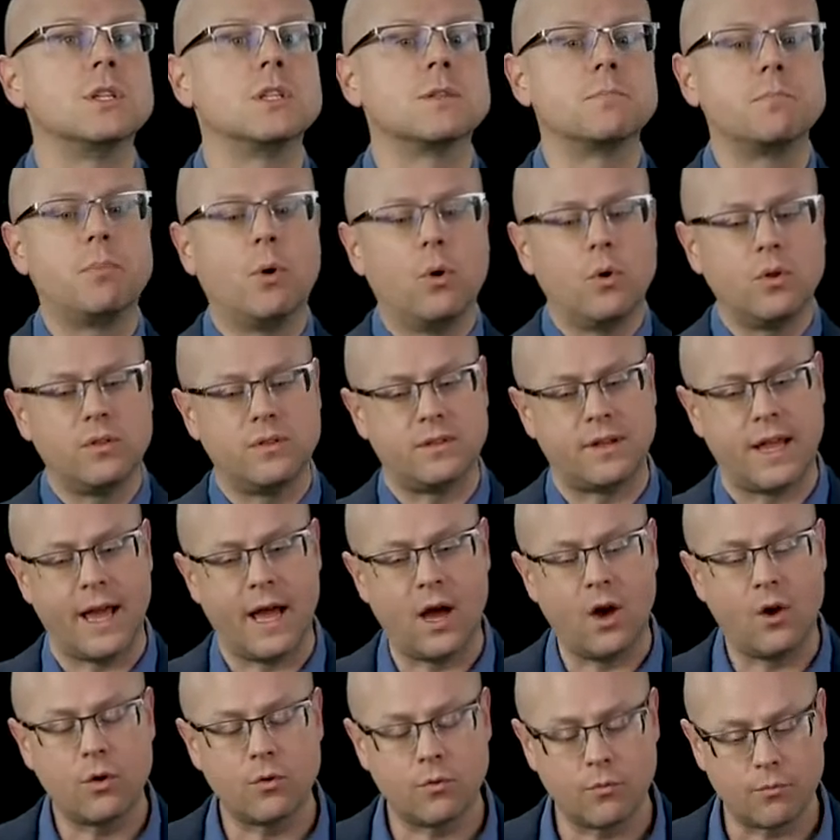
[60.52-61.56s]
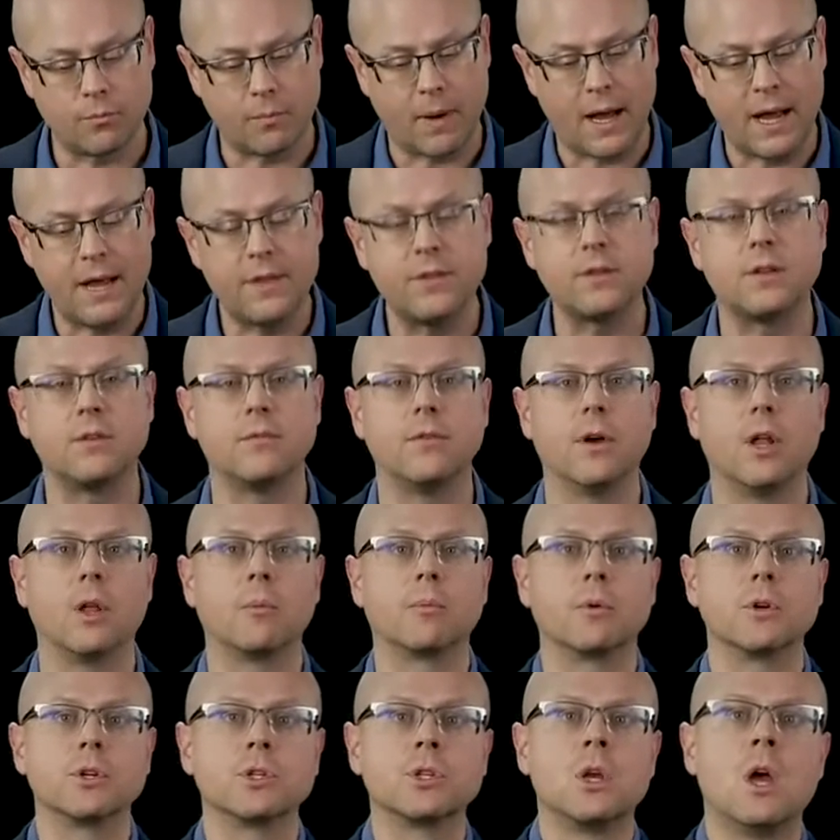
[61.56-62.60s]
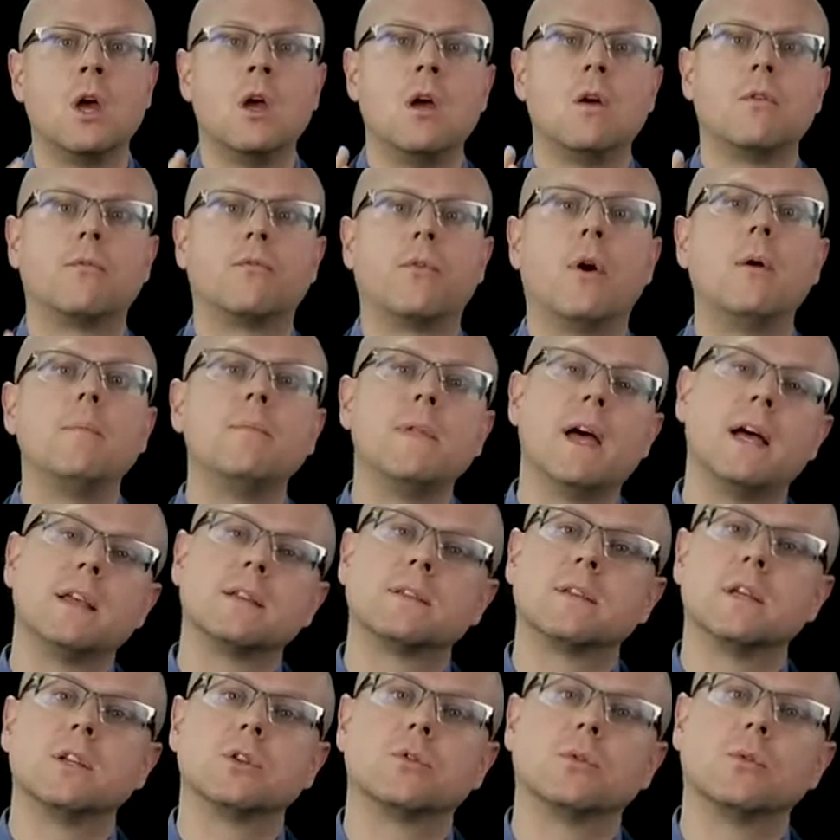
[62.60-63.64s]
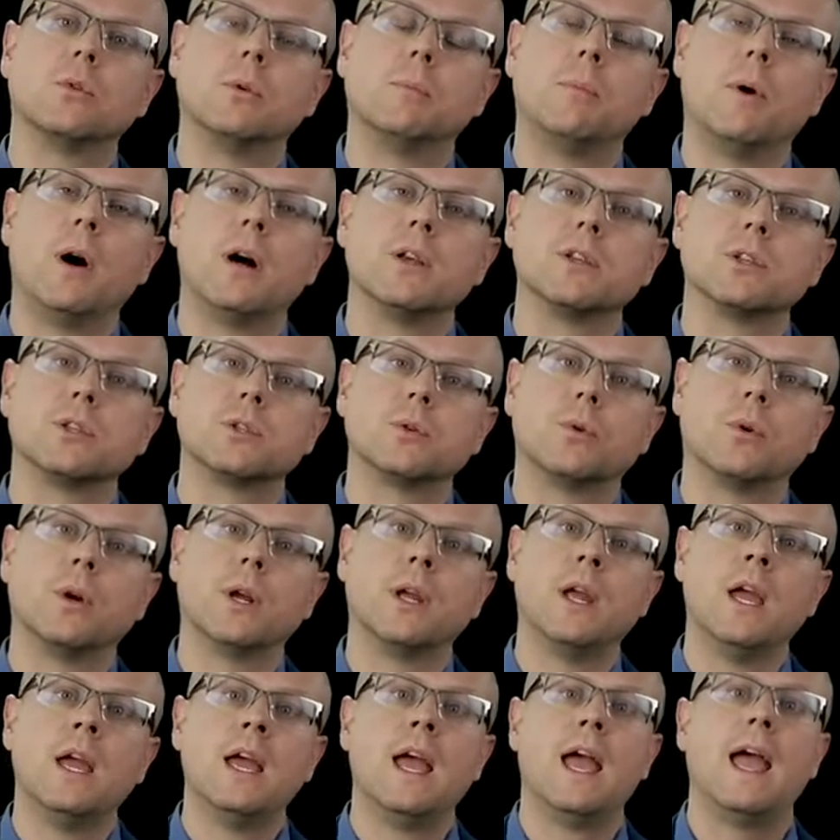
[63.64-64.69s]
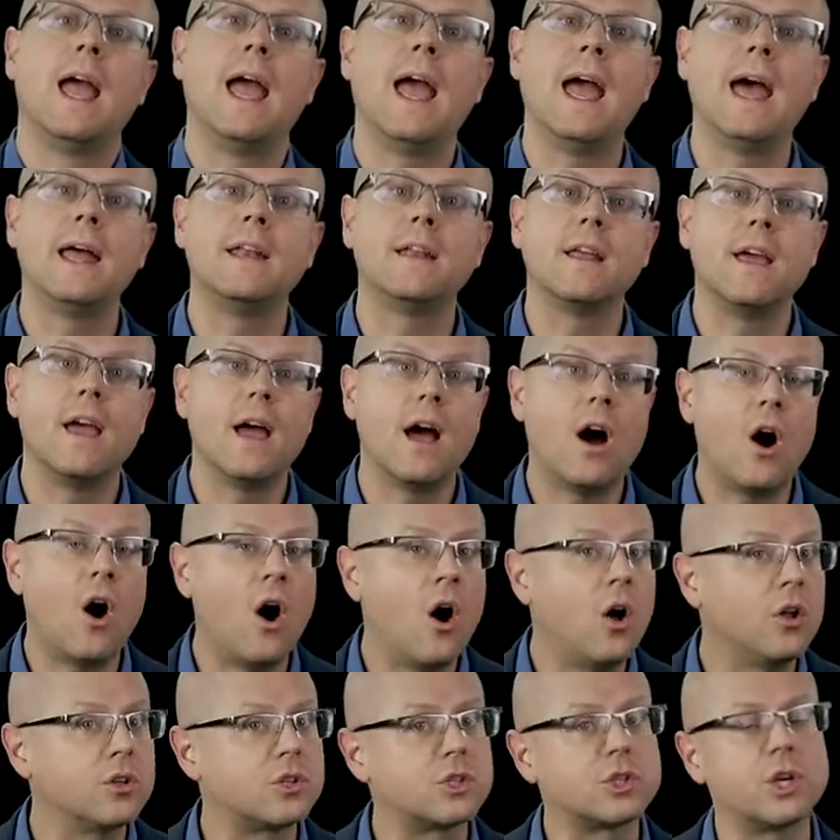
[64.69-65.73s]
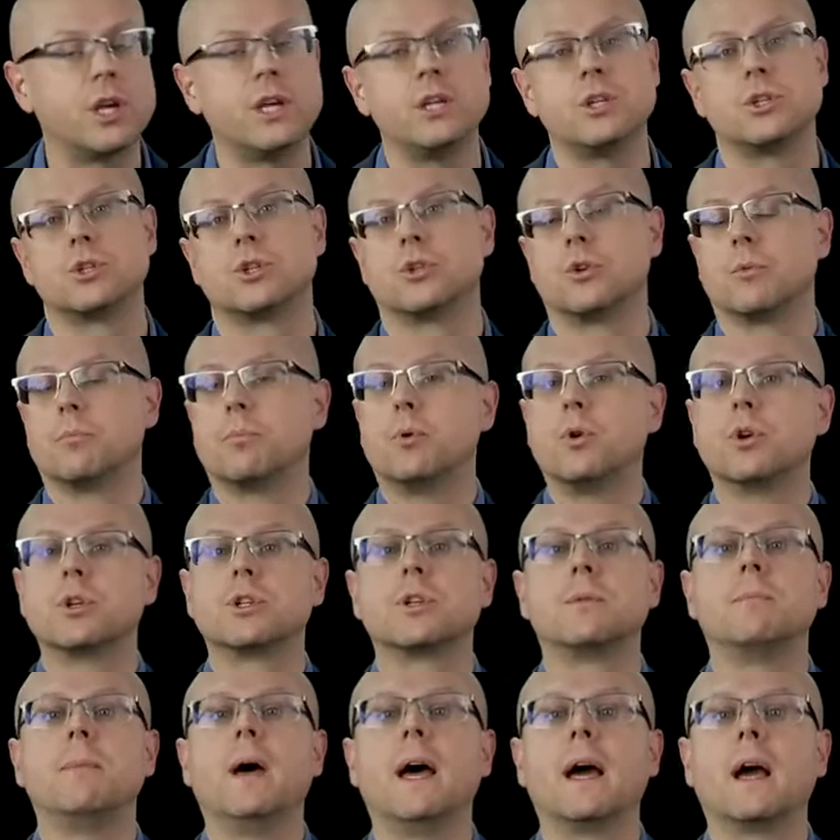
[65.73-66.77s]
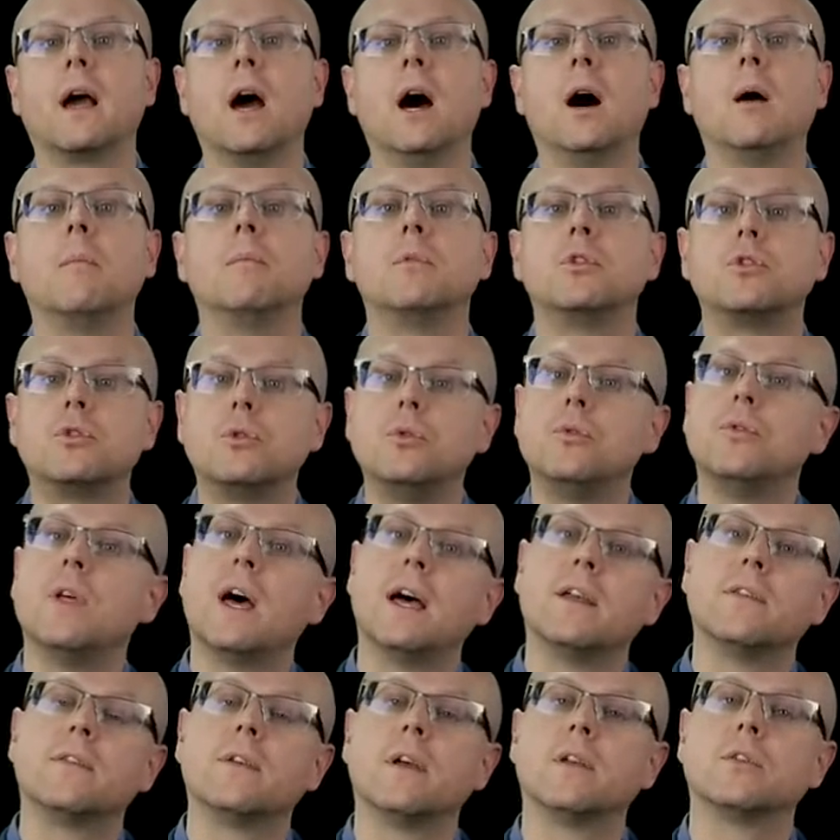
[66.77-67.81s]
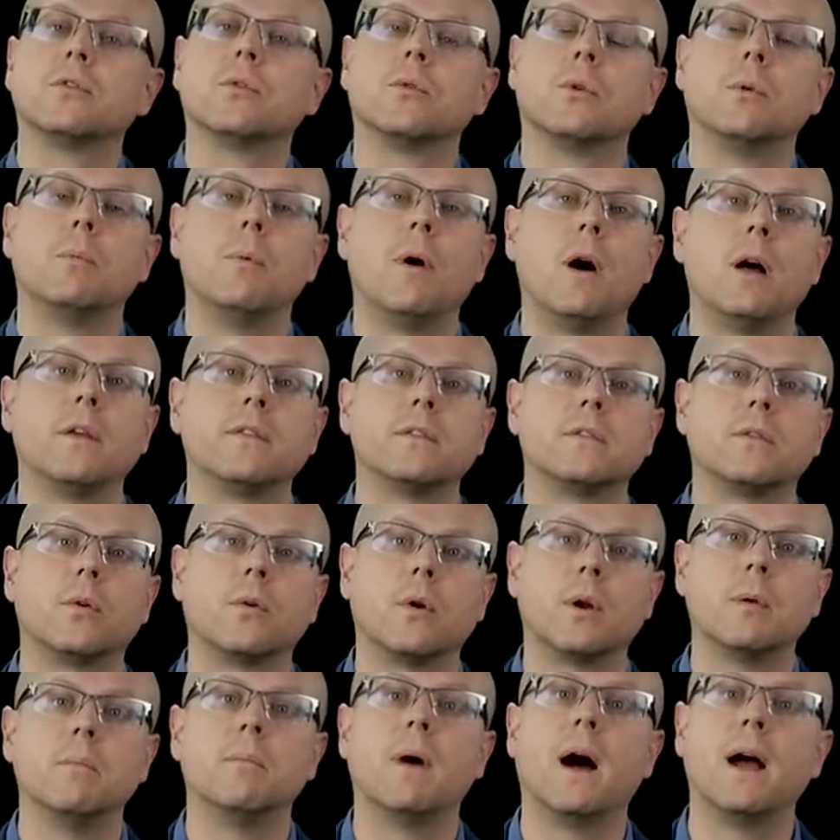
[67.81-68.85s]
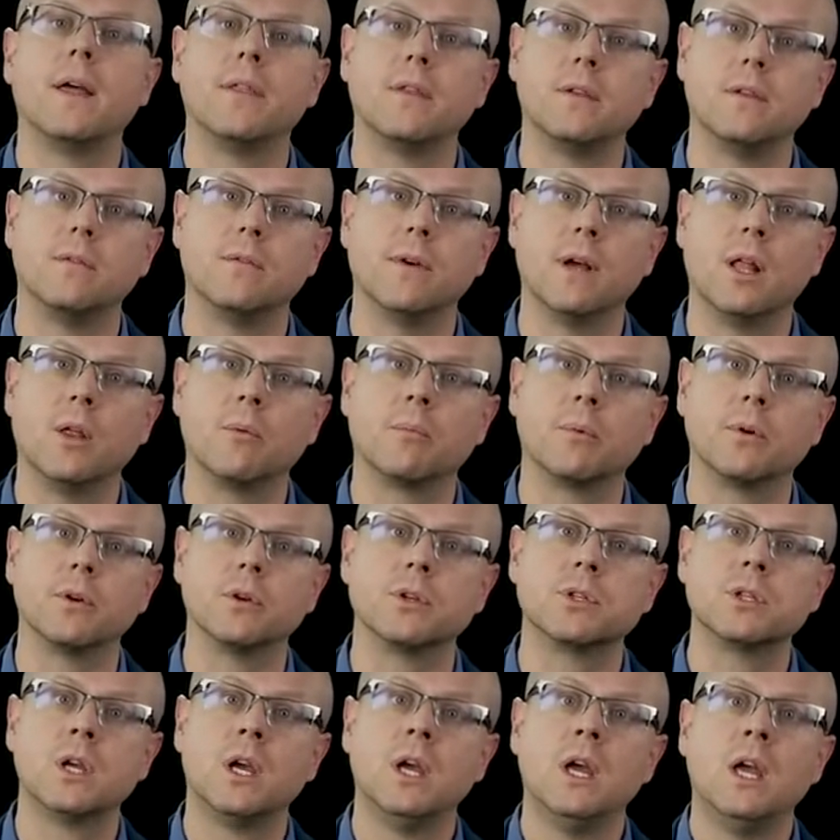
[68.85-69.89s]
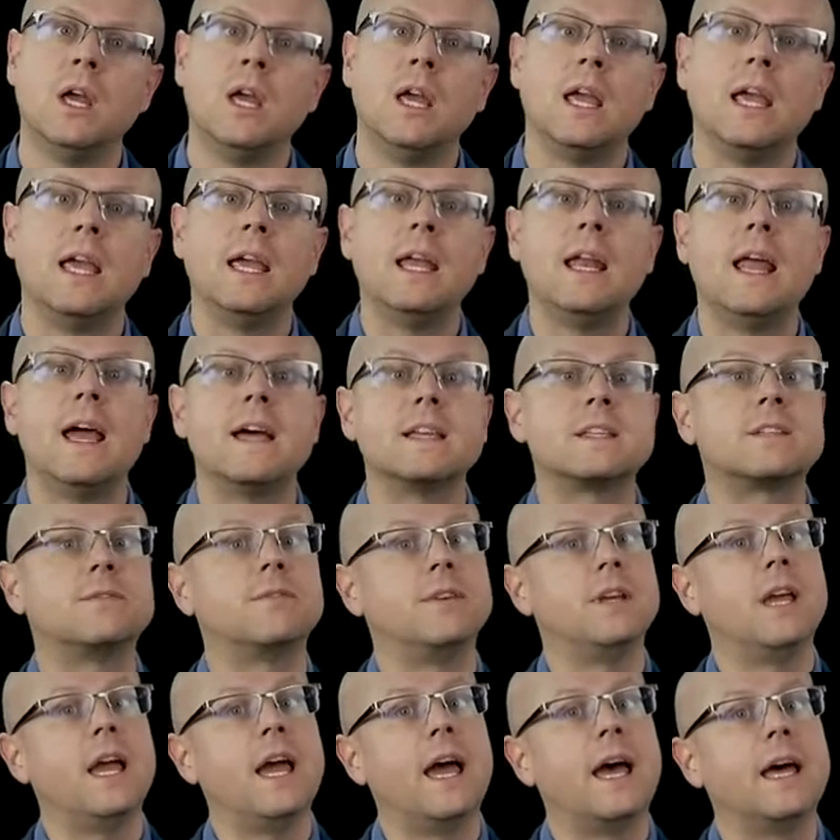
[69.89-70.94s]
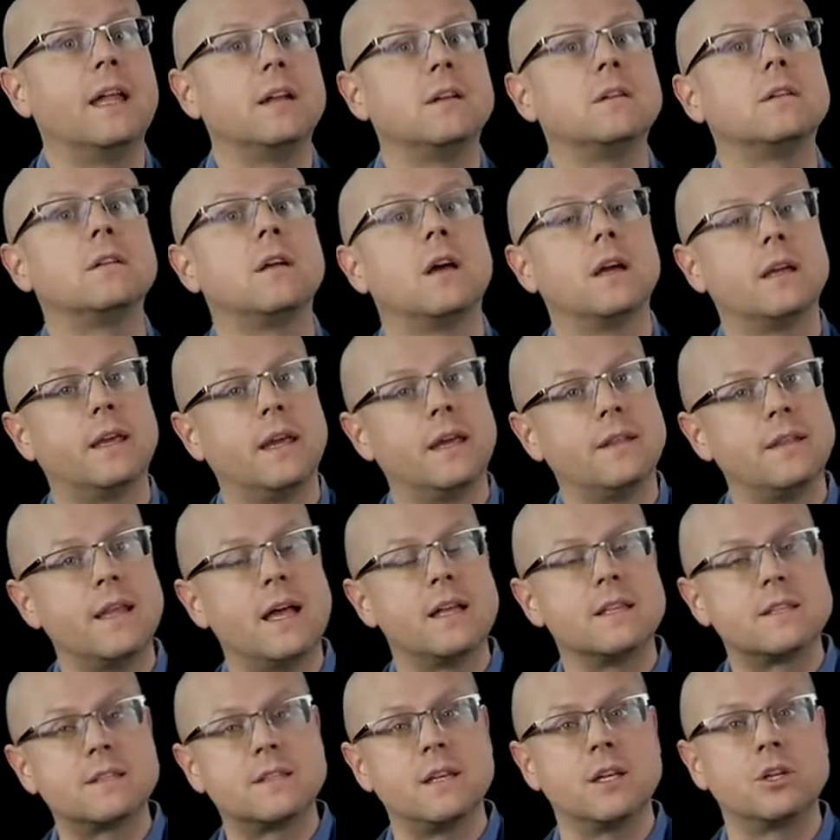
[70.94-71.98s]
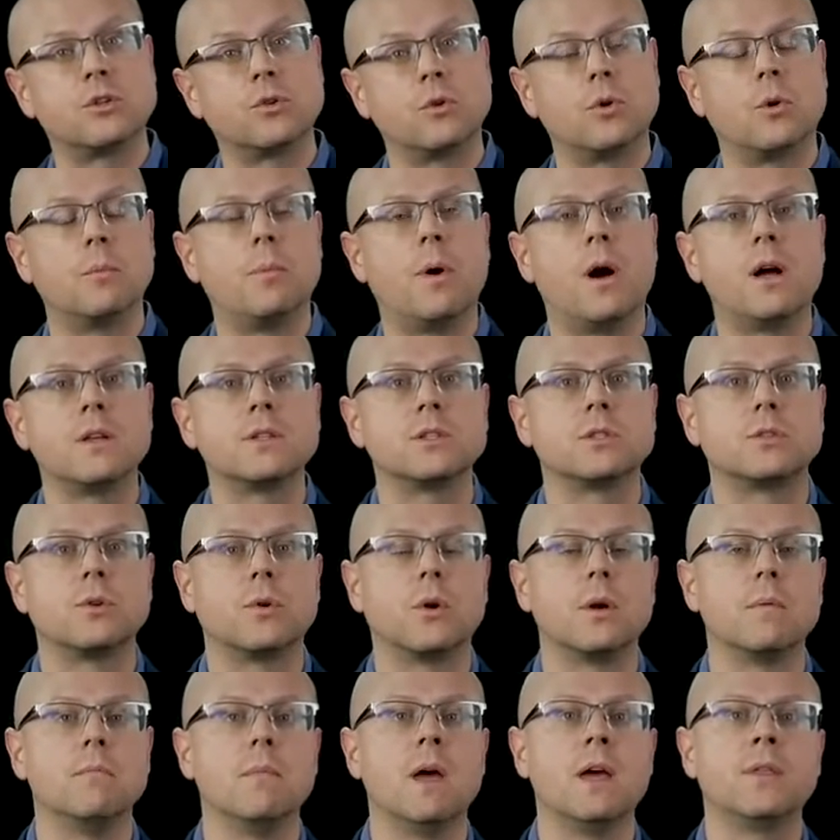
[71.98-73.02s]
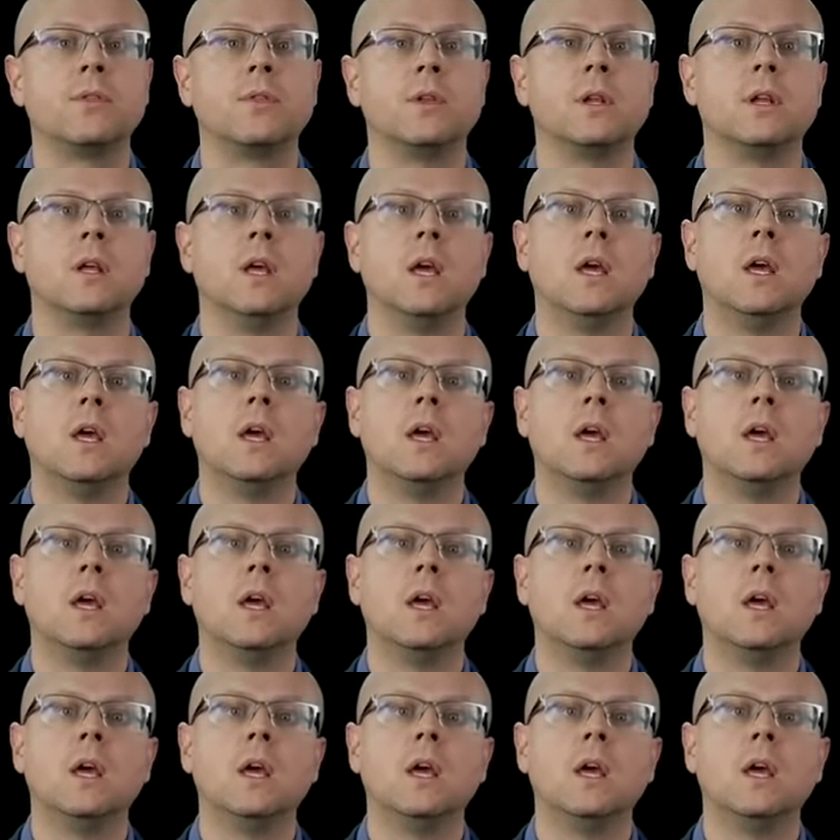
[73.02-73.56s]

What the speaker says: is pulled down by the developers from that central repository, and all changes are pushed back up to that central repository by the developers. In SVN, again, that central repository method,